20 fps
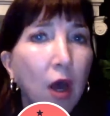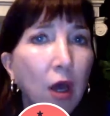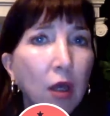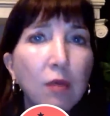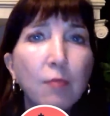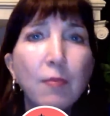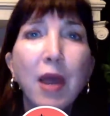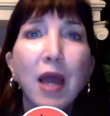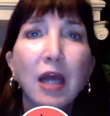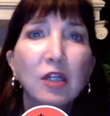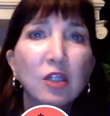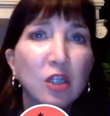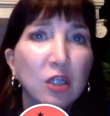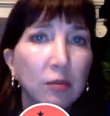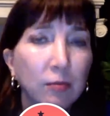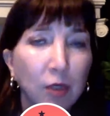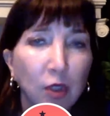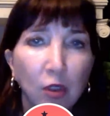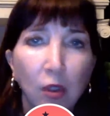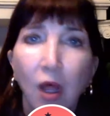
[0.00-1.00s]

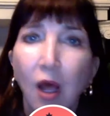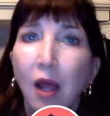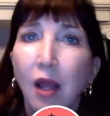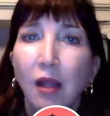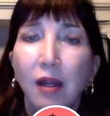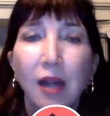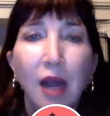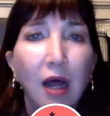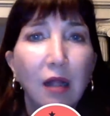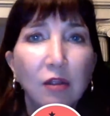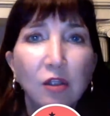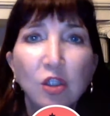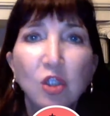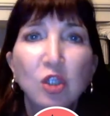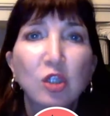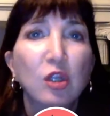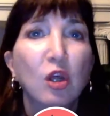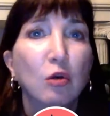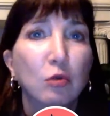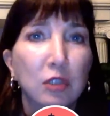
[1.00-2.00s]
unimaginable
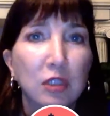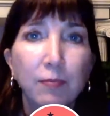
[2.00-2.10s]
college loans.